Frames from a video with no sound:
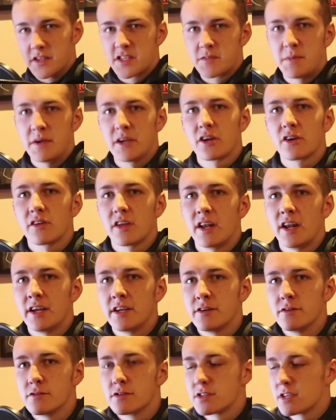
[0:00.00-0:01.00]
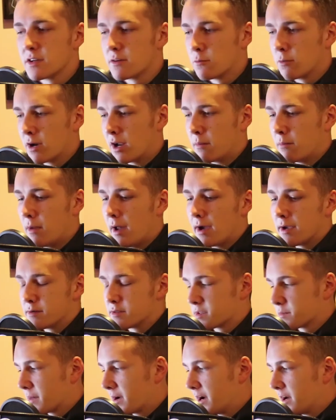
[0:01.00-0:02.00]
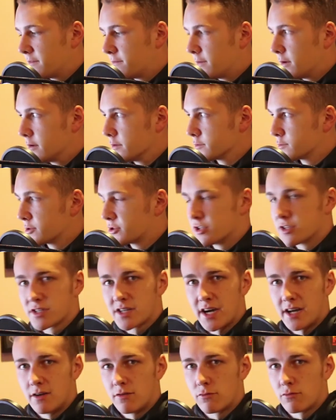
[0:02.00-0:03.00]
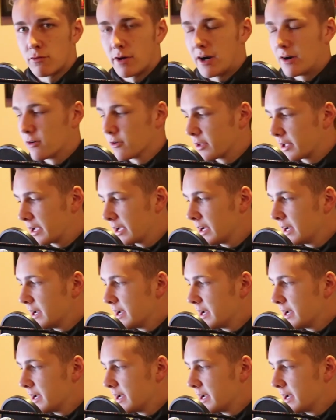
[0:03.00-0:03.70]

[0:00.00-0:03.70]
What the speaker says: the speaker that I use when I'm not using my headphones, which is kind of rarely,